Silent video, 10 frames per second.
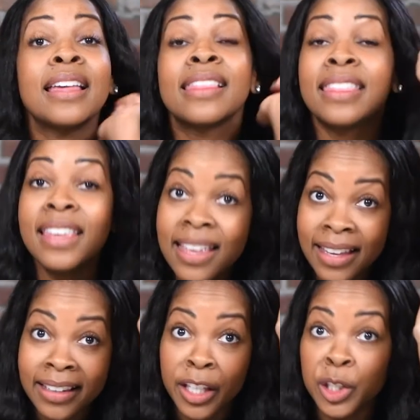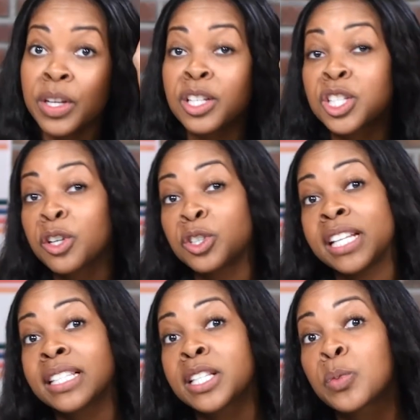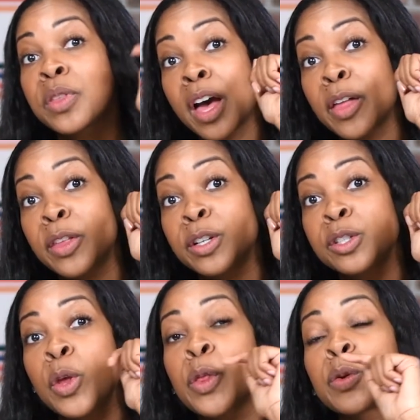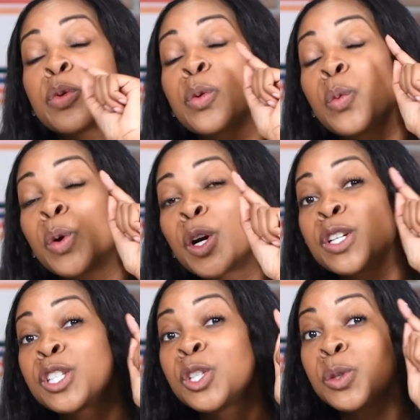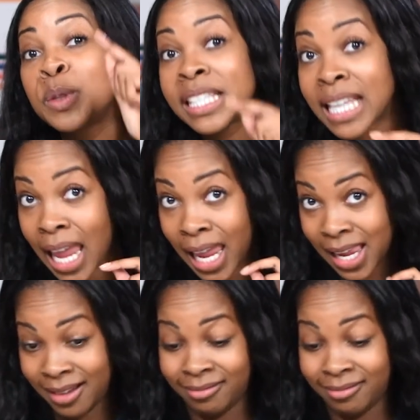Then you can share Jesus with others through the words you say.